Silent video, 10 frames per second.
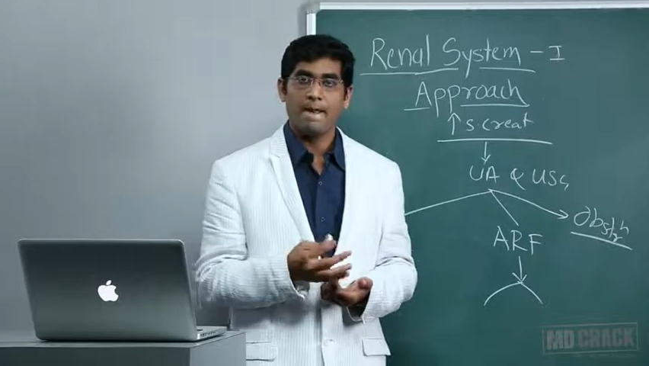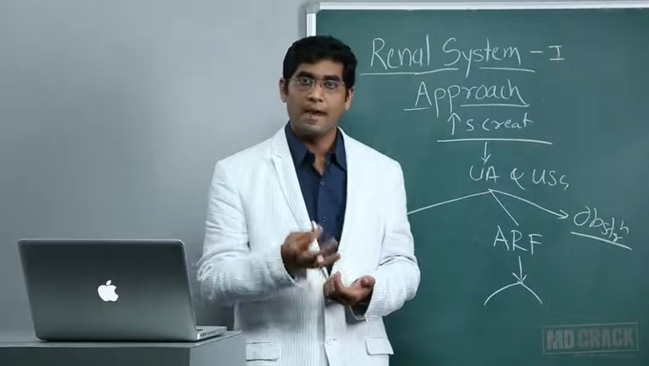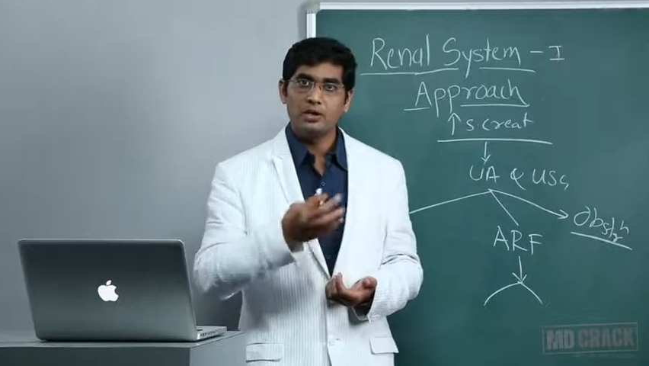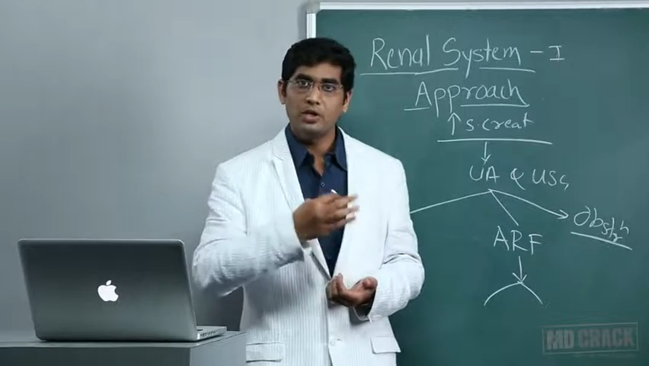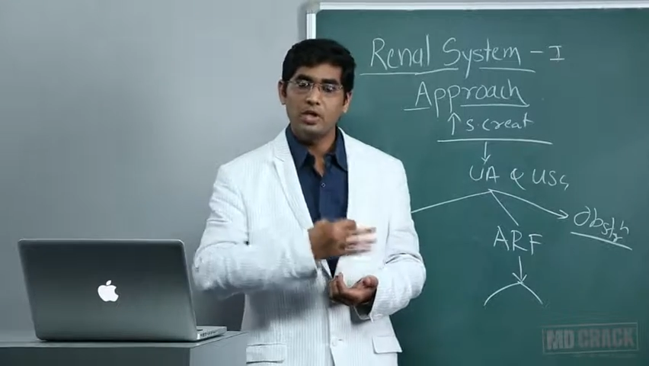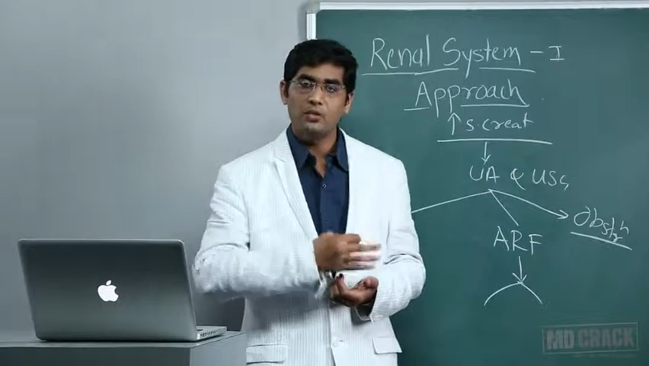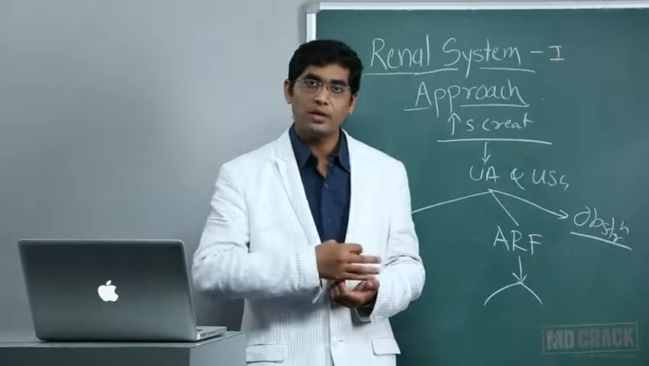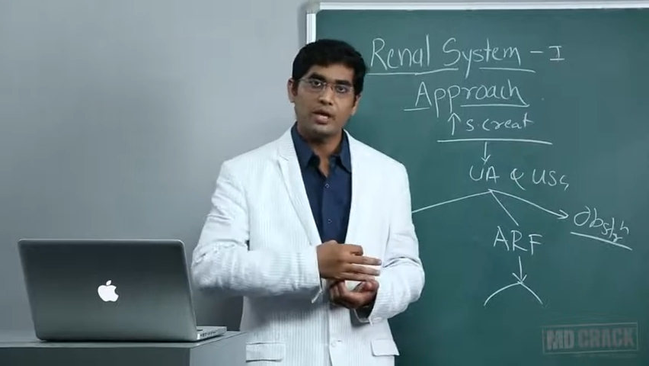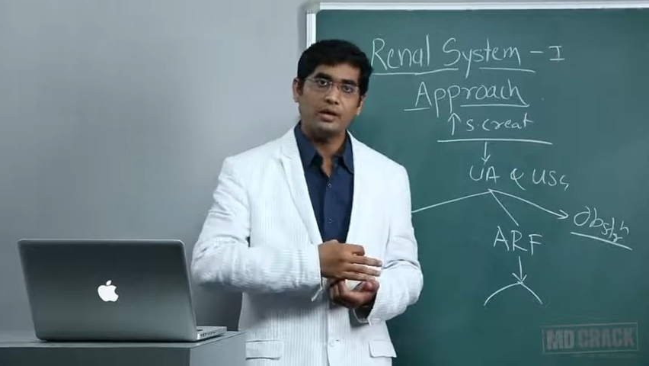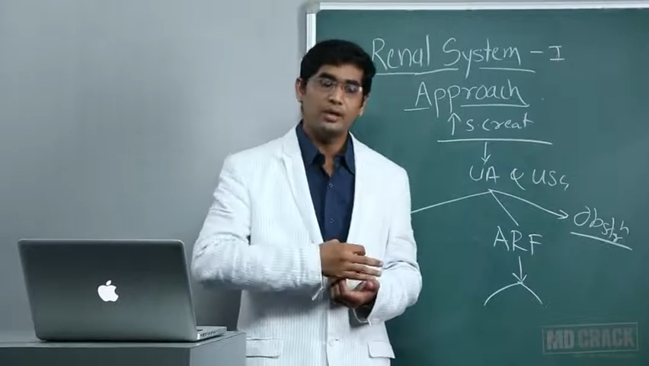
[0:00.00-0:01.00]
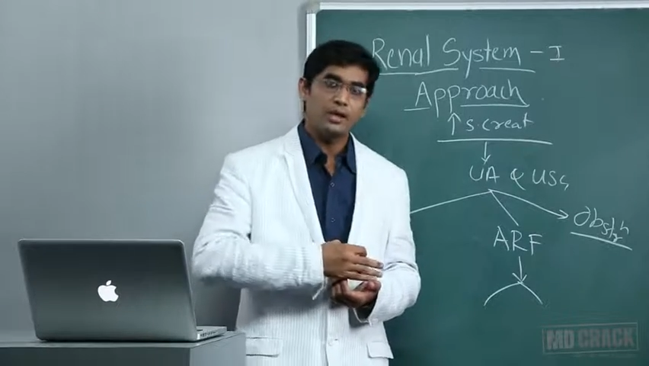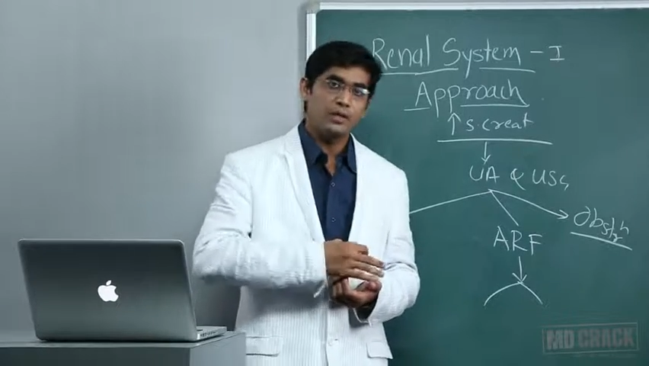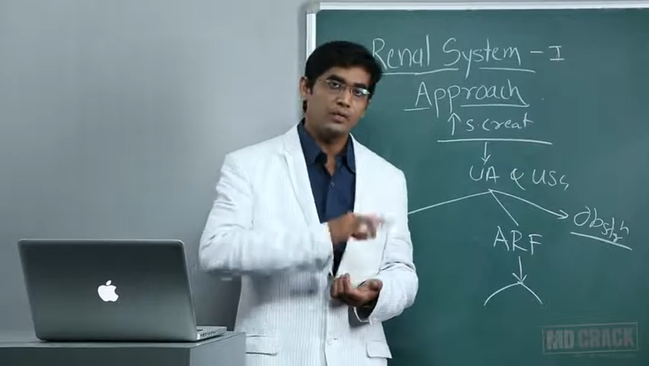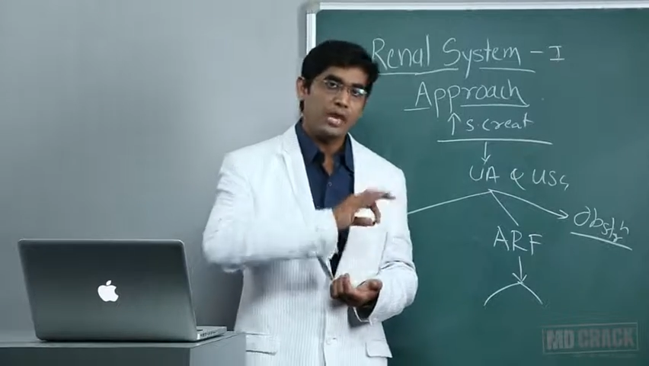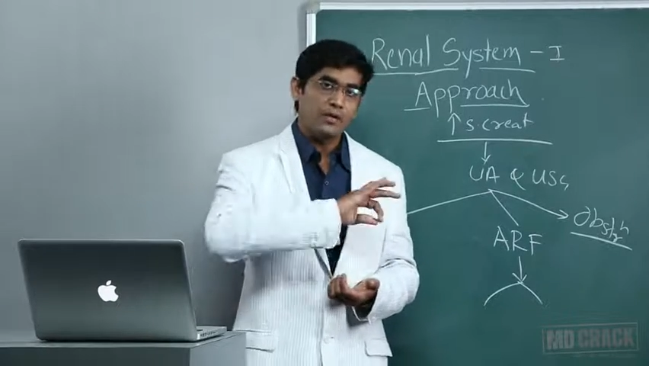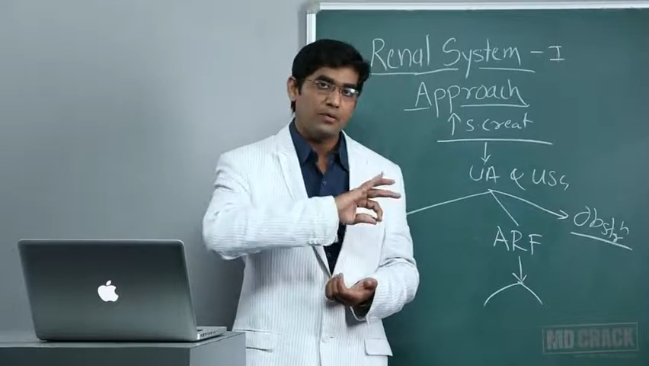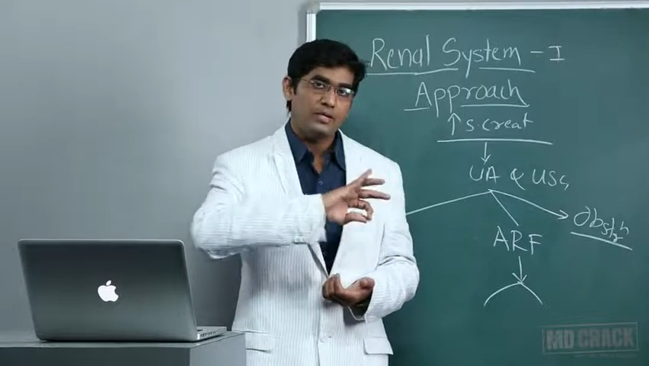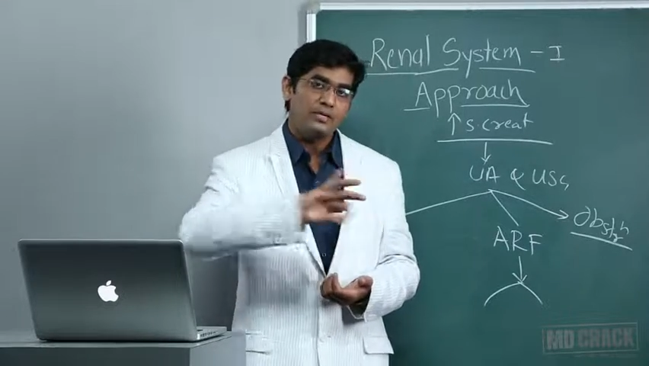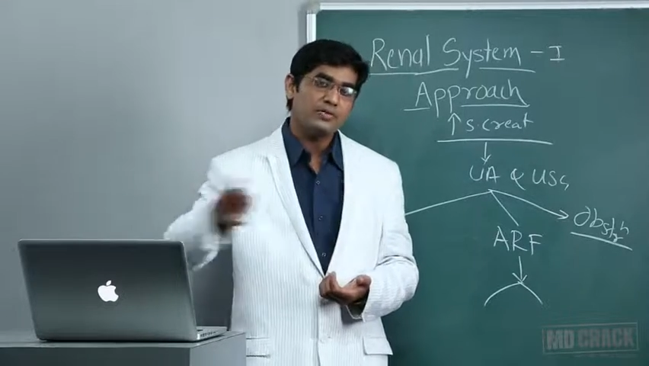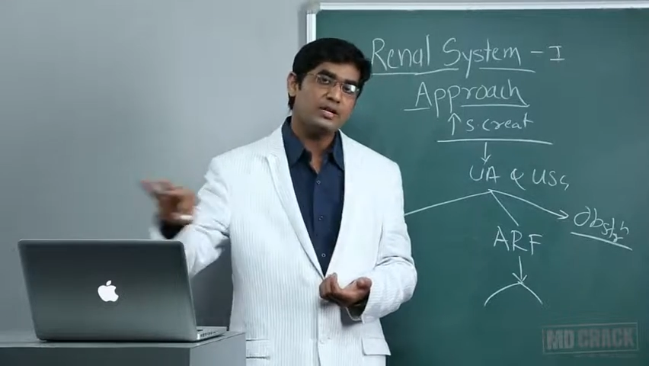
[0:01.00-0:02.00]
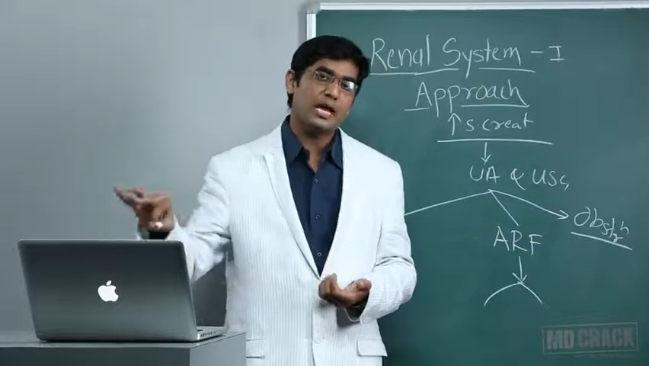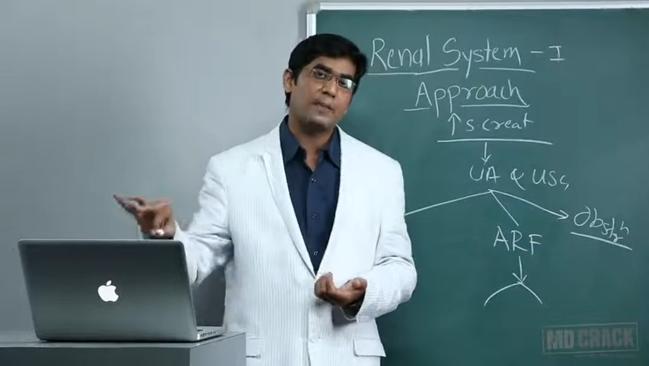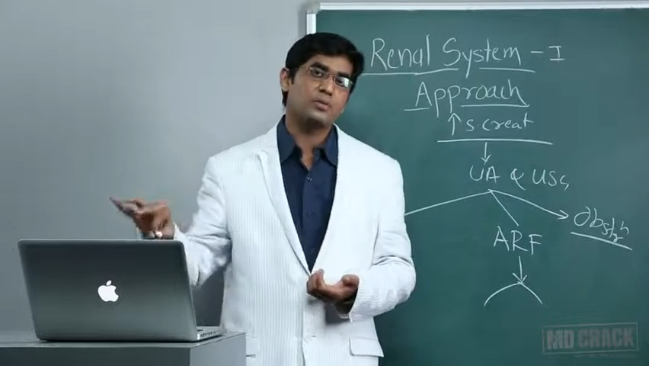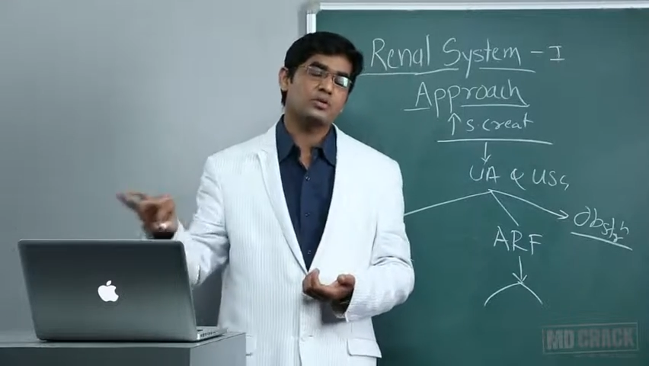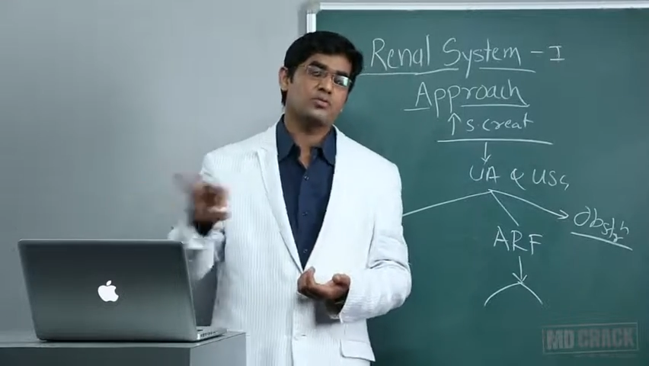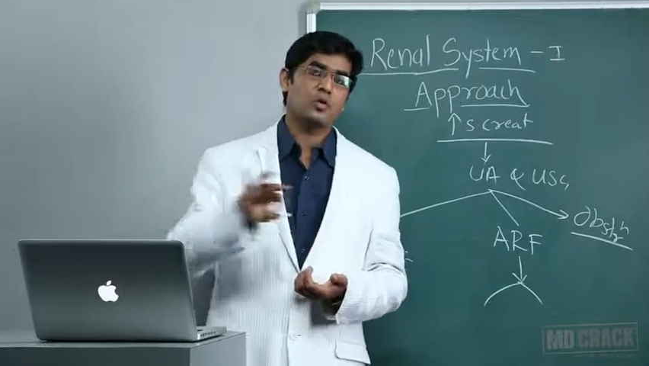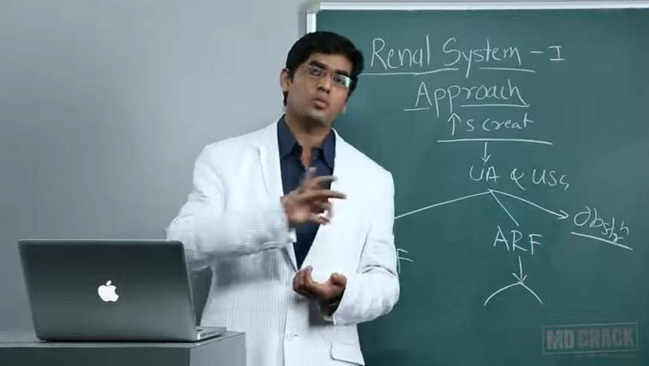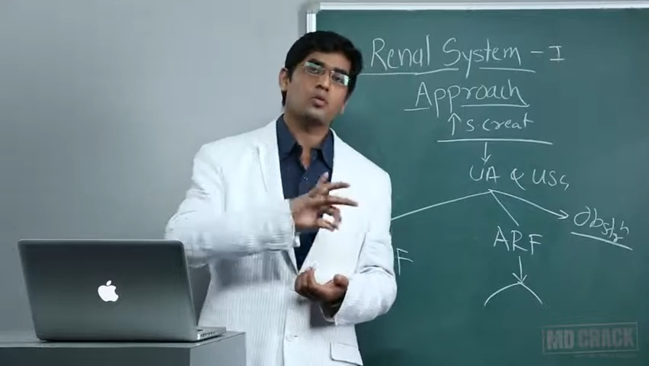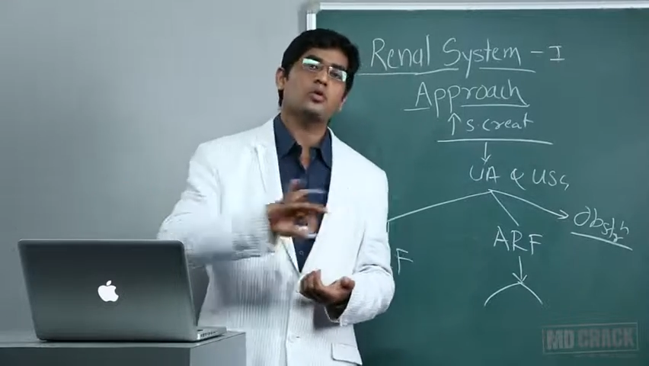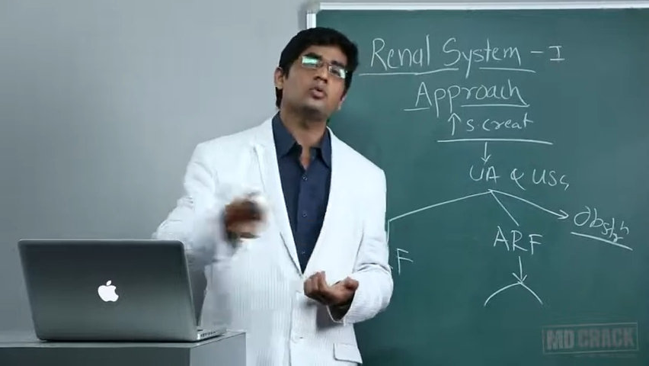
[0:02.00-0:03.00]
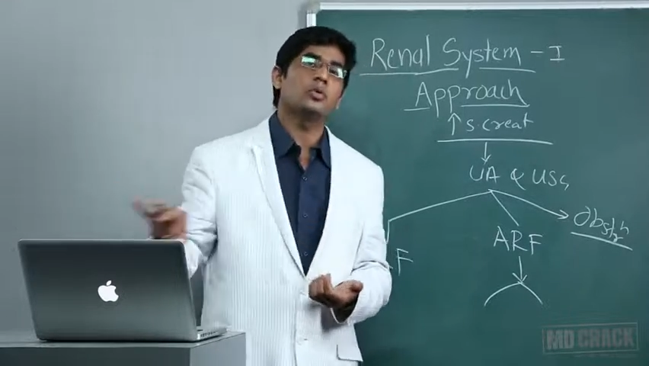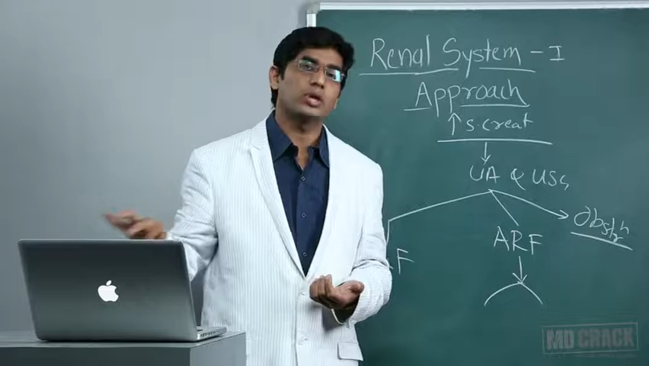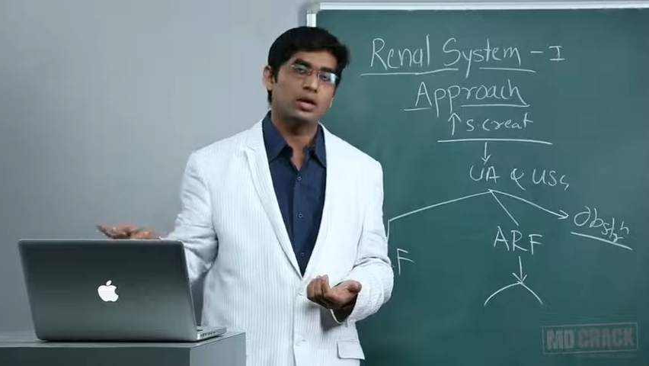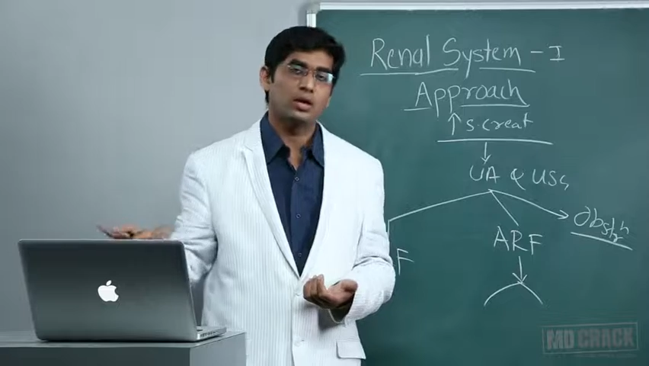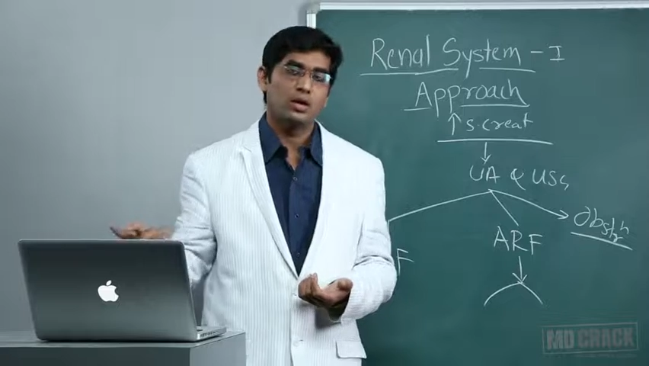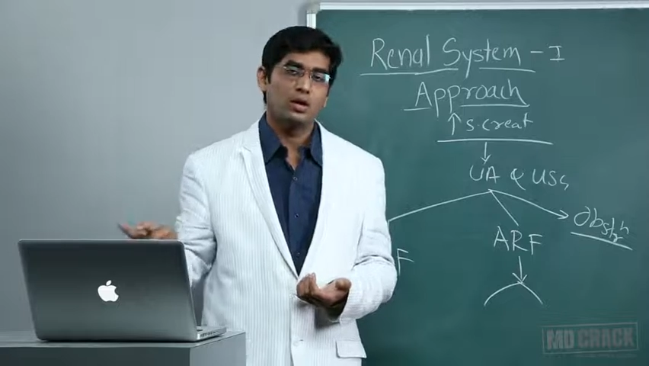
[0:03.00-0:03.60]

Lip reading: And here we have a different approach for proteinuria.